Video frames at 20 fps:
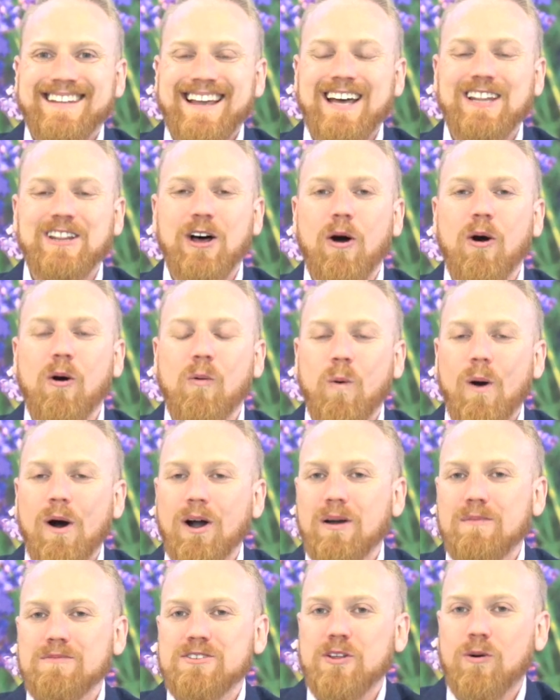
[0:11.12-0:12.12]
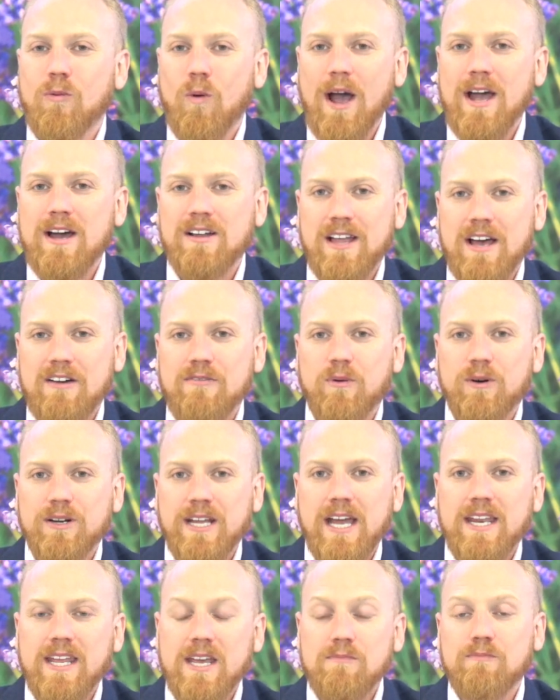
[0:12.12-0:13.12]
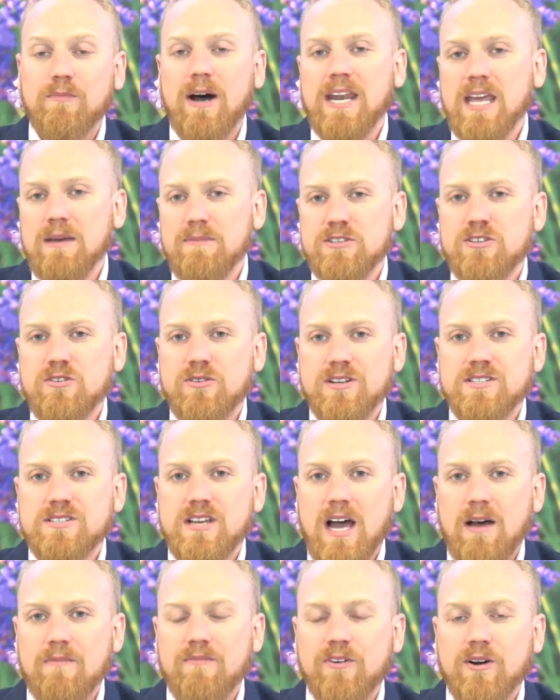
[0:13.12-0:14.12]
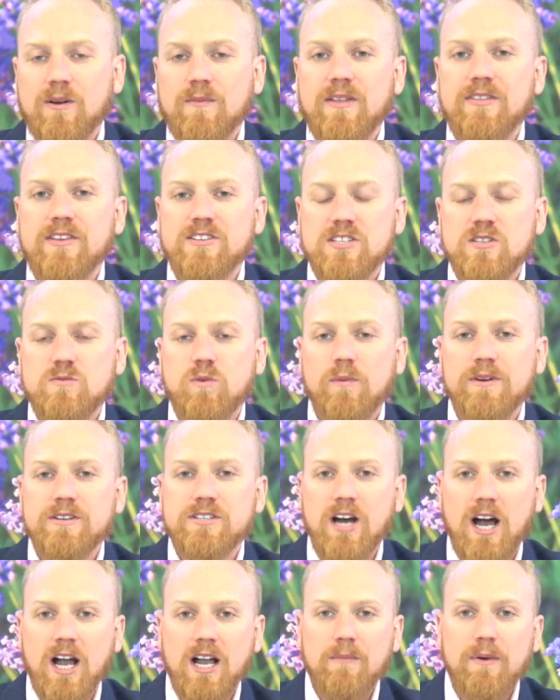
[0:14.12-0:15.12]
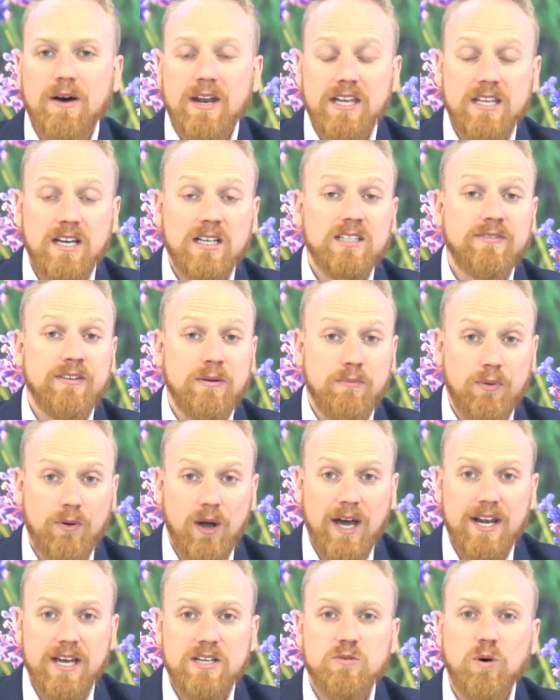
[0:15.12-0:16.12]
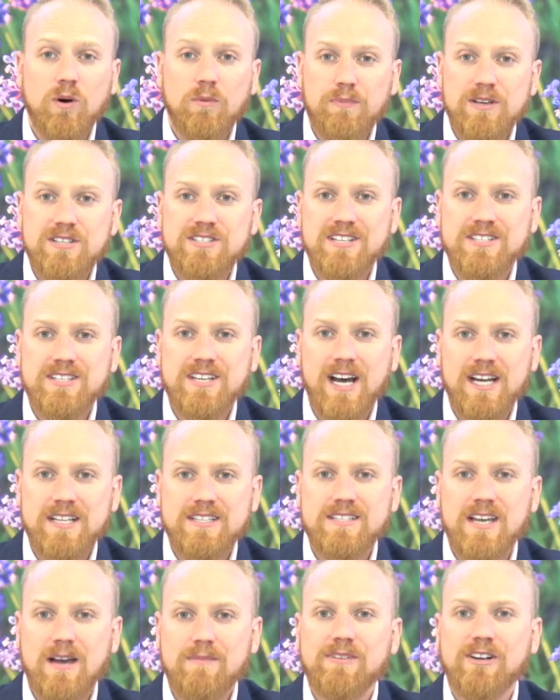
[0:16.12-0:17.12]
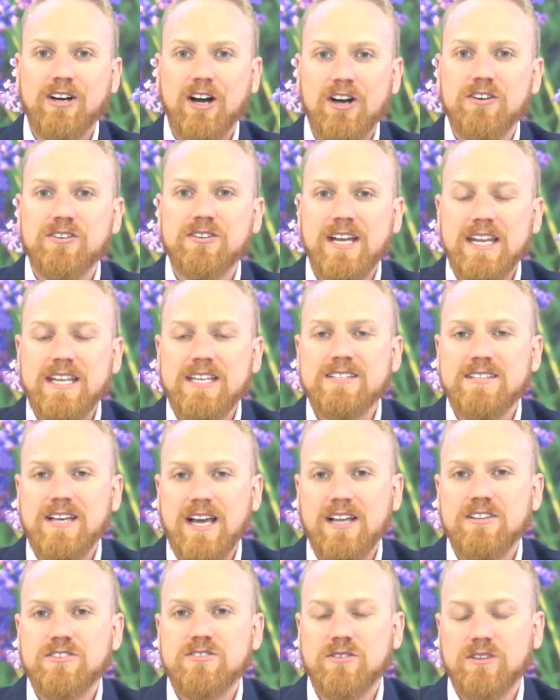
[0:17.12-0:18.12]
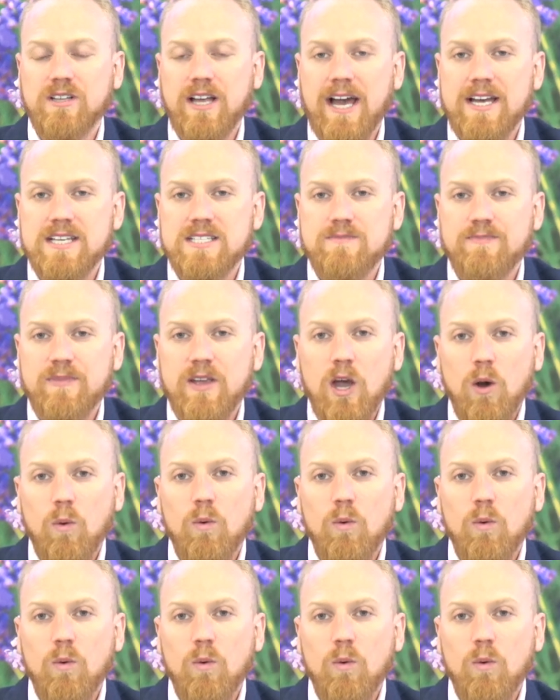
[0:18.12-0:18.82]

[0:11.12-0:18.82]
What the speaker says: Hello and welcome to the YLF180. My name is Chris Opfer, and this is where we talk about a Young Living product or business concept in 180 seconds or less.